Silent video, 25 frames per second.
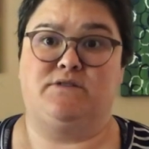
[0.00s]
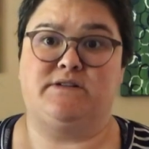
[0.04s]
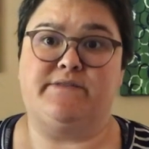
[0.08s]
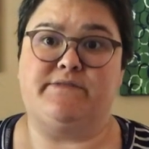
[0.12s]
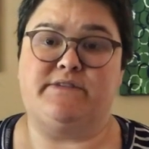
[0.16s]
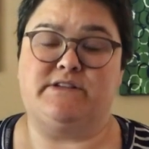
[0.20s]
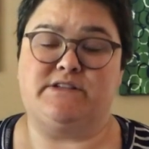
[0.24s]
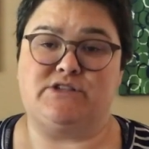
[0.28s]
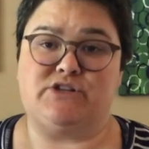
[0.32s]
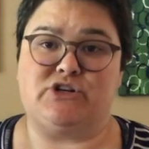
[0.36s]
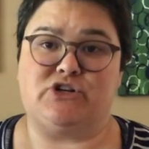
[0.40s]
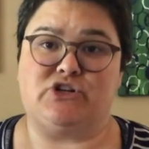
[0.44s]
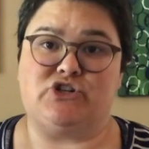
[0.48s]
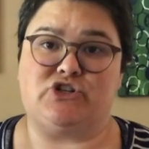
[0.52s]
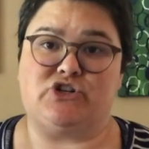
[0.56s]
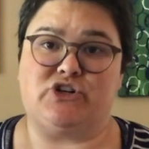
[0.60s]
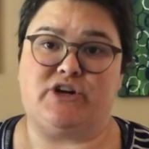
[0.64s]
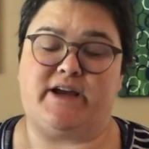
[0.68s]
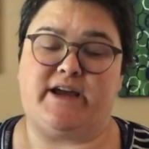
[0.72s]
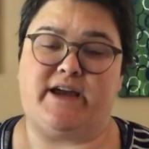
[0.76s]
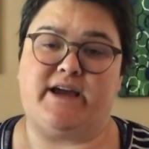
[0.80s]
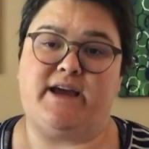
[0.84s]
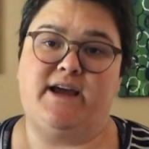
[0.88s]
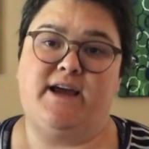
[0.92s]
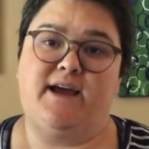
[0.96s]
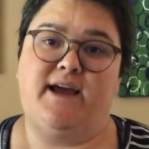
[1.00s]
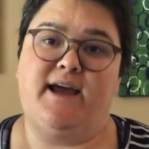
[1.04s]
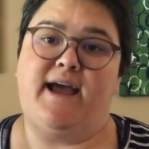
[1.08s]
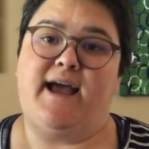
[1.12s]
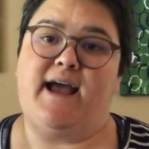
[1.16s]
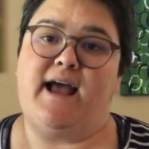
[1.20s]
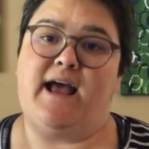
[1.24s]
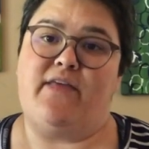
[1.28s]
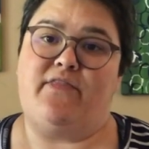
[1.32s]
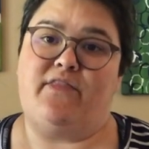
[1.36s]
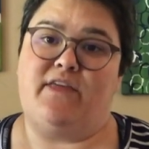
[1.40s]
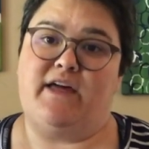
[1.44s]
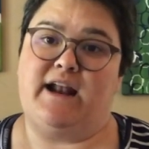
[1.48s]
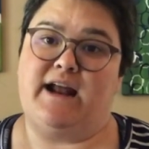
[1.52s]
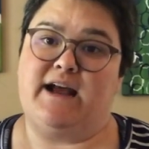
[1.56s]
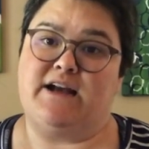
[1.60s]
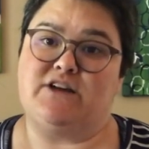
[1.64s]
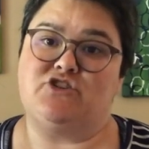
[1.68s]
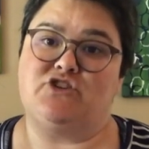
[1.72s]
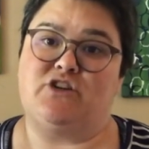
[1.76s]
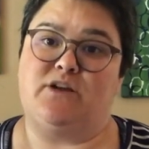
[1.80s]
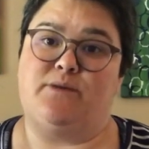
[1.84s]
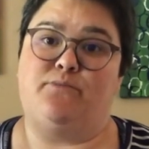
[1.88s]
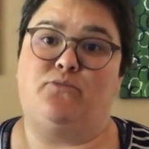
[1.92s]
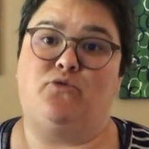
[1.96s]
of the surgery and then
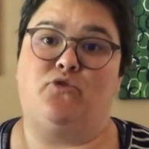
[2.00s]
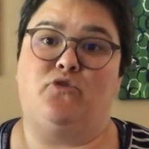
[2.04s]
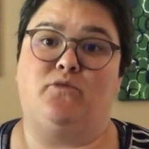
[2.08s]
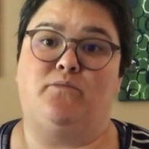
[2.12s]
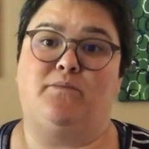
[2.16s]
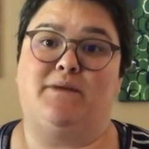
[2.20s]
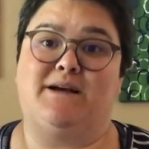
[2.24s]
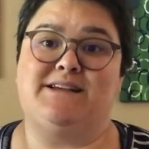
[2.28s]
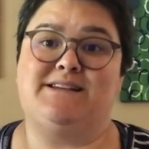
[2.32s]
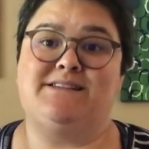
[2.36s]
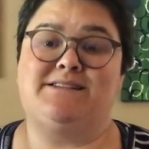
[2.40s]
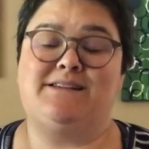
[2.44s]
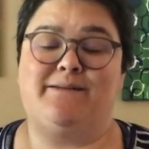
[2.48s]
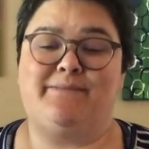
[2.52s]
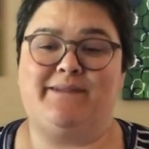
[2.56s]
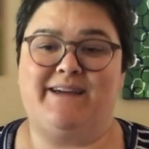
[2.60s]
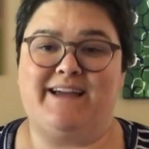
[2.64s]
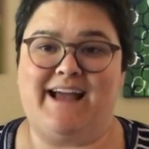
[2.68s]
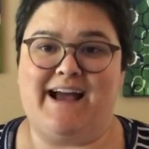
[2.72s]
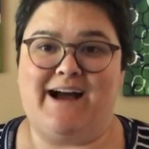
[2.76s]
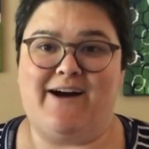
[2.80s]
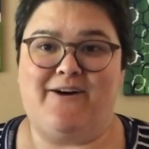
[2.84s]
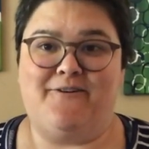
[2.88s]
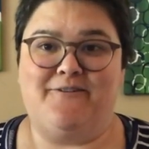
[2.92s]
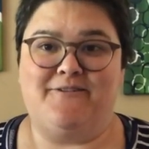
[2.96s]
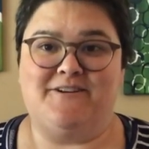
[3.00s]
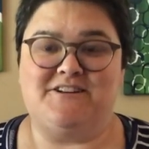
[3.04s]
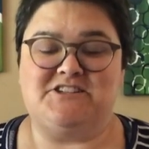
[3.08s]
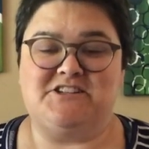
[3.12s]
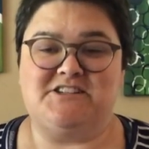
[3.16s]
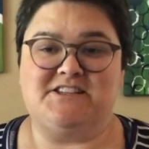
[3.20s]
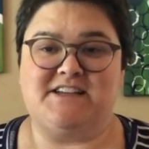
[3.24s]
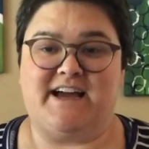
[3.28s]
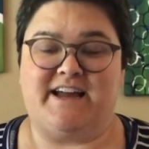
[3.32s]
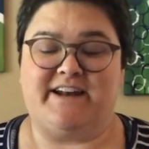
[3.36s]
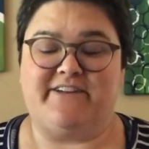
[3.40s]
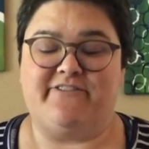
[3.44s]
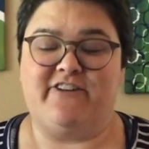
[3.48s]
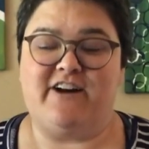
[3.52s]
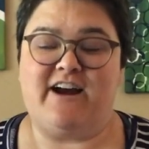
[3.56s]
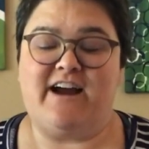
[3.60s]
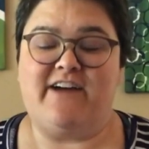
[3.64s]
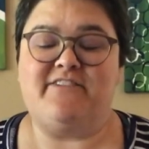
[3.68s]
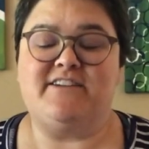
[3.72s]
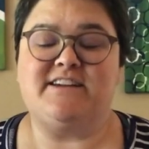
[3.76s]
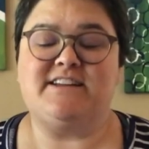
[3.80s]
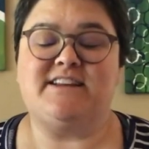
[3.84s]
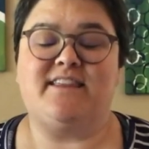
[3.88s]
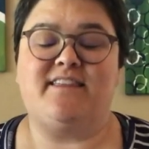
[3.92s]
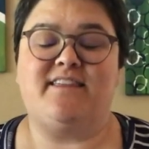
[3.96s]
actually pulled my stomach out, which is kind of
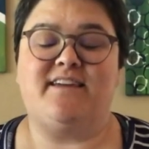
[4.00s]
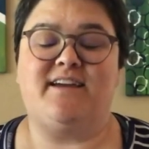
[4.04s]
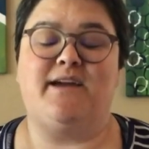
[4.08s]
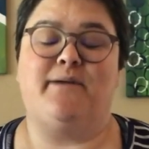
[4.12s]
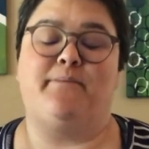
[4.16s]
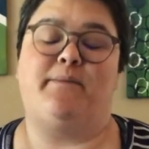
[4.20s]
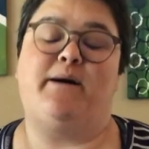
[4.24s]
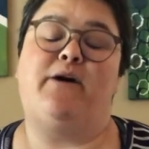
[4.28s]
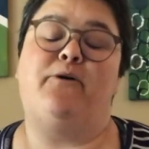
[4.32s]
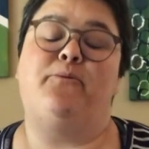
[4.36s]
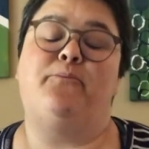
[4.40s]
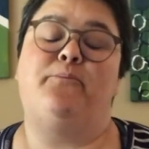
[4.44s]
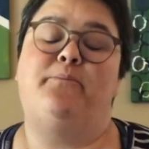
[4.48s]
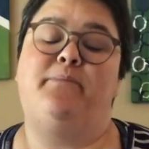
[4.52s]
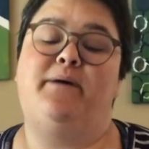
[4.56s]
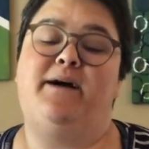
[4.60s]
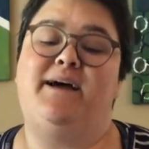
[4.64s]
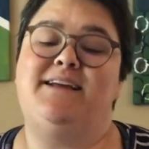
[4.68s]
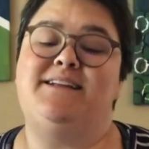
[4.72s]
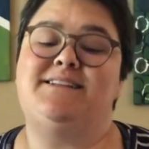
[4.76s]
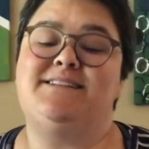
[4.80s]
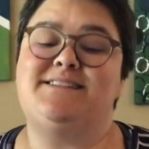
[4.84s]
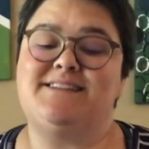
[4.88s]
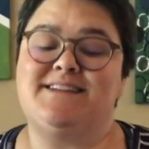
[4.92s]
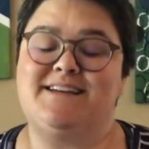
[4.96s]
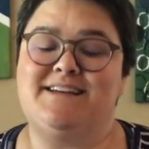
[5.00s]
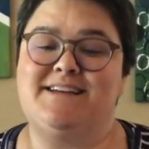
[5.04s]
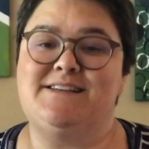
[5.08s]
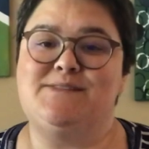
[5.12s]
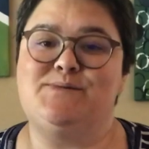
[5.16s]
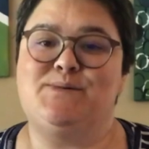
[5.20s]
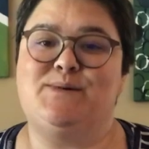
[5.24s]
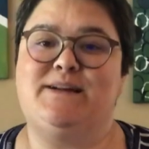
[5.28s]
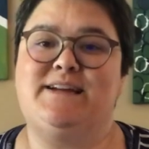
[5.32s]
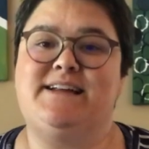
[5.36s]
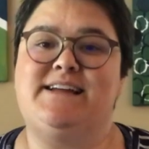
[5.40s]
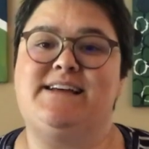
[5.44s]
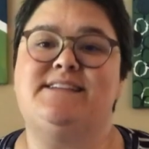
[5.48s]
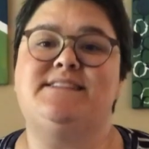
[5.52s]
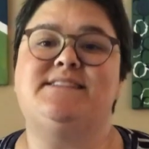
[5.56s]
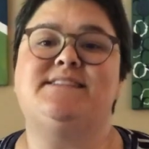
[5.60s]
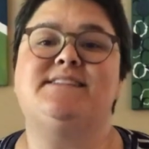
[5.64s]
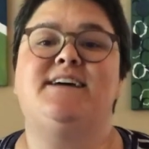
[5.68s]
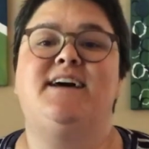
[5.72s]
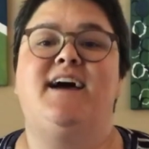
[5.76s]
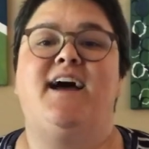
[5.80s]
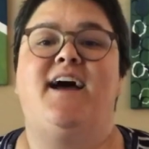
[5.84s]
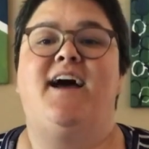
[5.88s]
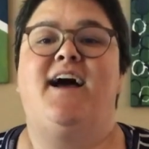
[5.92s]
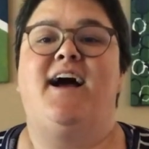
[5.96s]
graphic to think about, but is what it
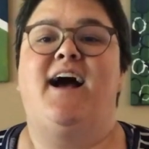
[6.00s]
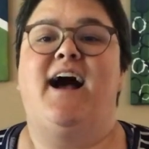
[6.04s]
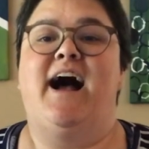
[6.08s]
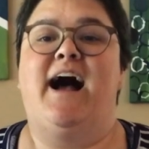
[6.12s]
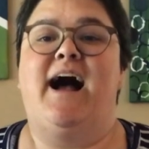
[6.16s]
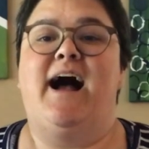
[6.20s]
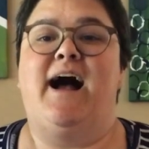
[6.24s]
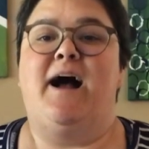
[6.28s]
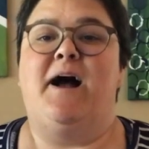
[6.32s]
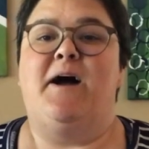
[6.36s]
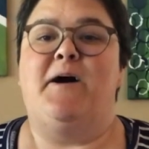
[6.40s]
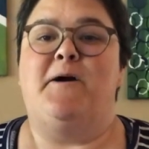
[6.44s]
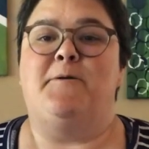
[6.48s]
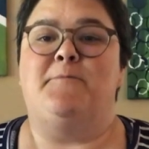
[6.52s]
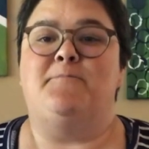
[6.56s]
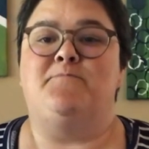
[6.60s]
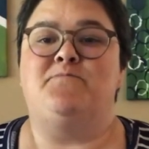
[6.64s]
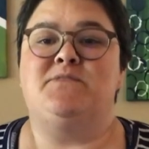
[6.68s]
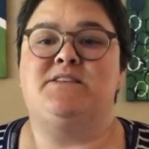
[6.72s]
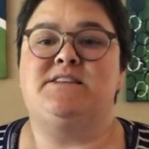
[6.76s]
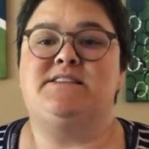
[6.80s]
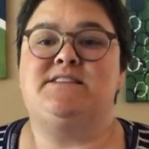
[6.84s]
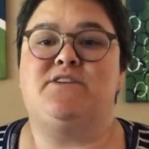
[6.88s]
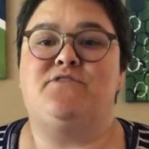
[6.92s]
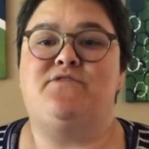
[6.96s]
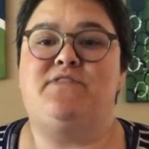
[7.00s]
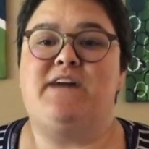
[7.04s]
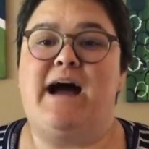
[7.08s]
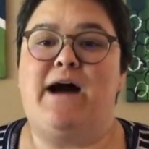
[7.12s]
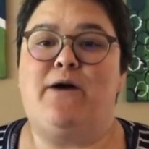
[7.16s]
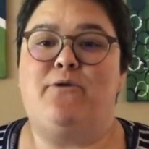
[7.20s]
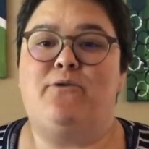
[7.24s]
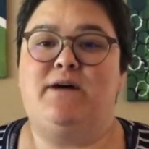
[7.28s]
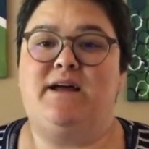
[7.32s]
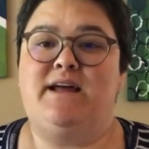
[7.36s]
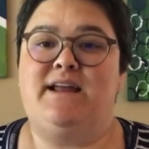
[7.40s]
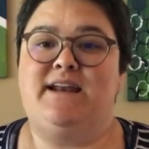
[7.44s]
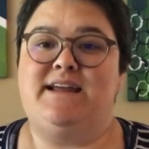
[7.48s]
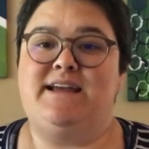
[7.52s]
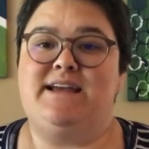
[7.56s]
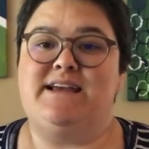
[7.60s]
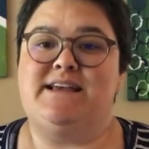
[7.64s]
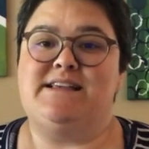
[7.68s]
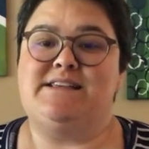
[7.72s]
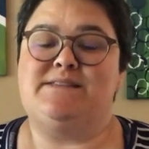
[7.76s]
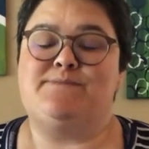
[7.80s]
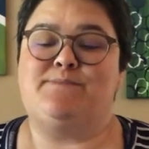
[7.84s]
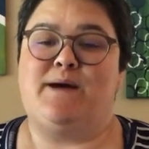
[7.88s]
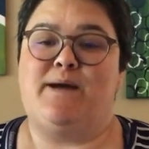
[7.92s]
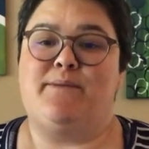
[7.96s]
is. So that one
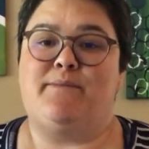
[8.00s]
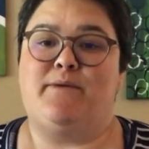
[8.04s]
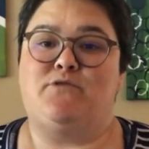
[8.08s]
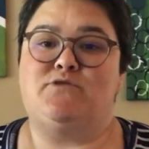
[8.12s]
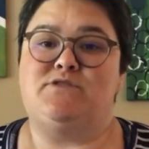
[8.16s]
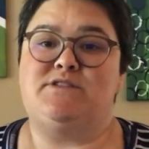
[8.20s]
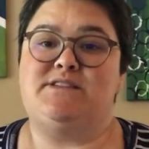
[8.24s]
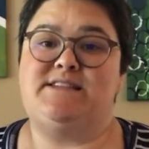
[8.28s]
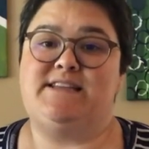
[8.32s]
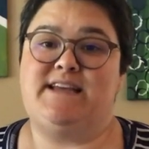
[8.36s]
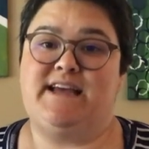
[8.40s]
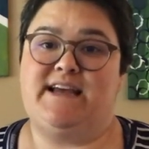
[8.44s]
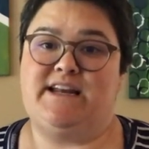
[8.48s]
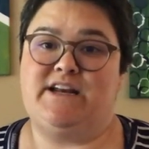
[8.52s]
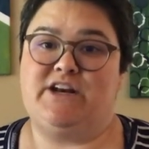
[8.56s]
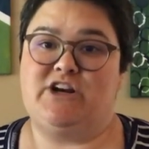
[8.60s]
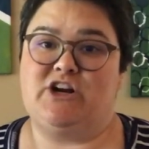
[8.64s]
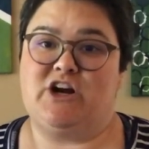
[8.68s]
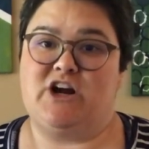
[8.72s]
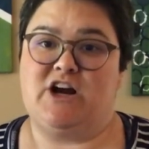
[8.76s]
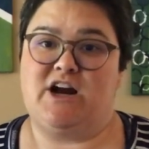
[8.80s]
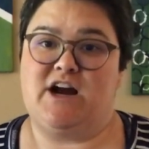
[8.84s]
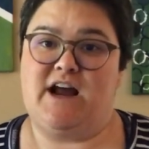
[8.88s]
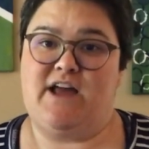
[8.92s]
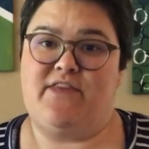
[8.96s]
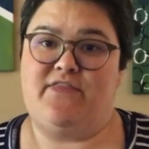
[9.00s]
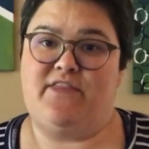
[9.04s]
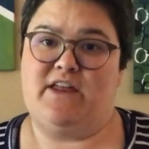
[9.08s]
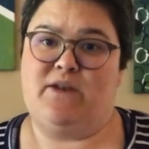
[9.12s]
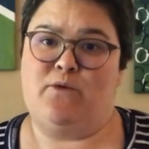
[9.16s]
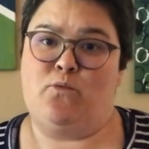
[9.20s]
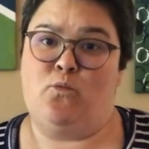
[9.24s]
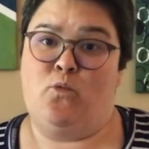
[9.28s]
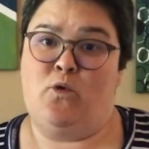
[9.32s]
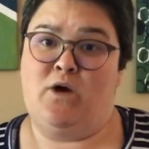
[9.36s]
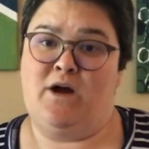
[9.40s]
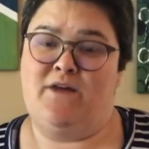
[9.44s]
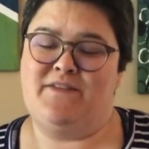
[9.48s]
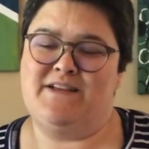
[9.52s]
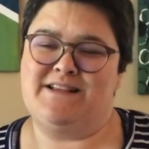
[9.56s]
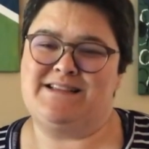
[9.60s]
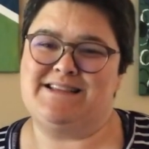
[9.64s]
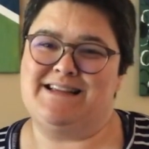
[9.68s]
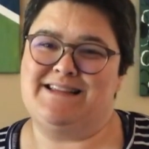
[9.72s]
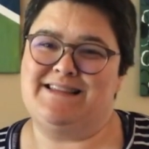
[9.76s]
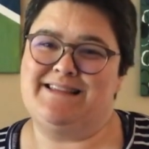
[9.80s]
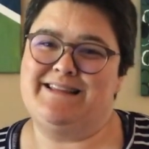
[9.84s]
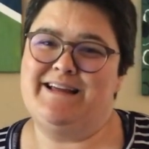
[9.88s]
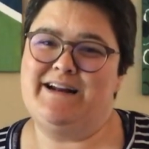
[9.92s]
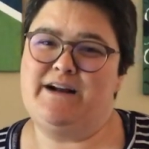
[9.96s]
is my most tender, and then one that's
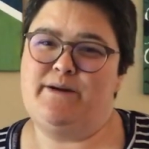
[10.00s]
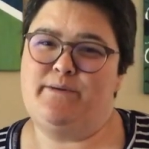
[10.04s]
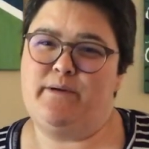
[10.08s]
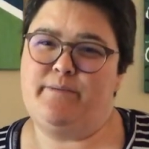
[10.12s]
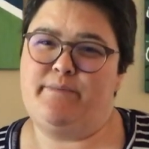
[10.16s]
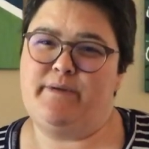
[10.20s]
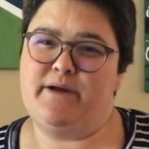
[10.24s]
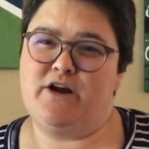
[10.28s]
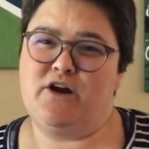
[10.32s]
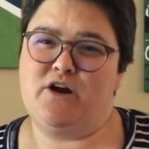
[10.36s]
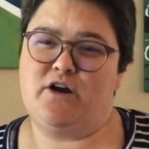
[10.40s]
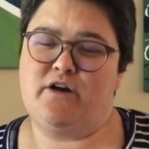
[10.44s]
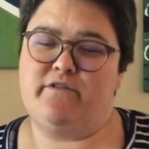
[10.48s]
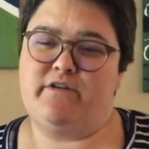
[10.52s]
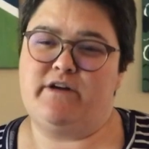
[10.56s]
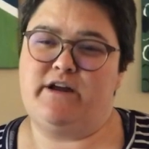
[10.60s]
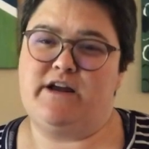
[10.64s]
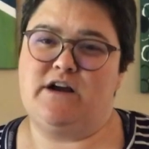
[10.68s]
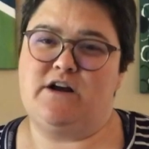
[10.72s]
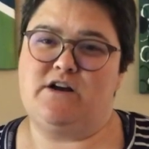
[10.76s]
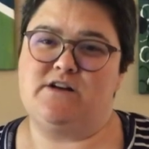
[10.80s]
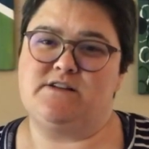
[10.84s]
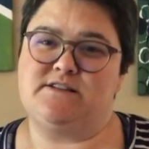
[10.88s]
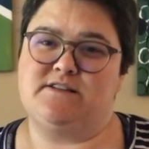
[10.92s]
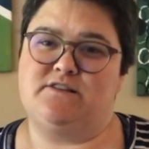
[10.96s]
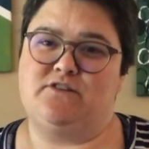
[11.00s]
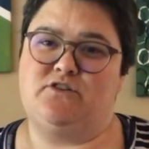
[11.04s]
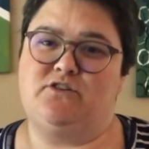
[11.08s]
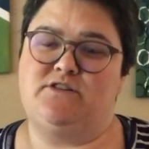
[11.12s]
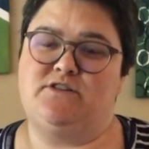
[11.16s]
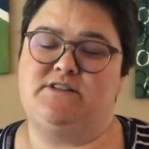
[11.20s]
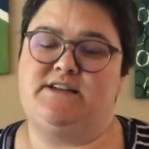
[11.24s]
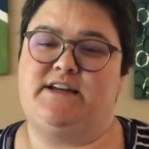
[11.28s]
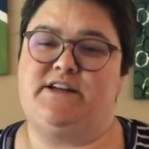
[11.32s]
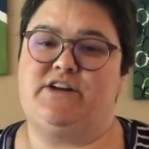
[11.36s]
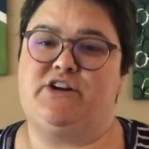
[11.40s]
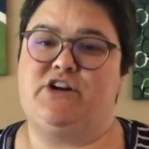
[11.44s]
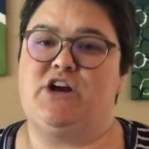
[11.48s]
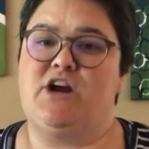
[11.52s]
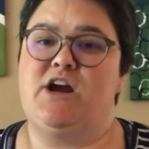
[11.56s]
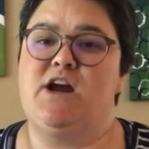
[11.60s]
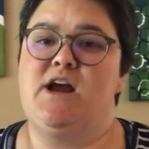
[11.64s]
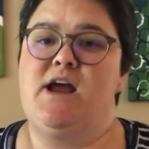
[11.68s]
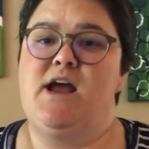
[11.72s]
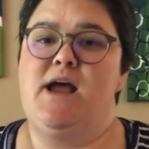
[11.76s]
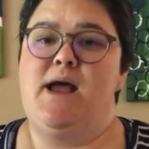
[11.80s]
a little bit bigger over here is a little tender.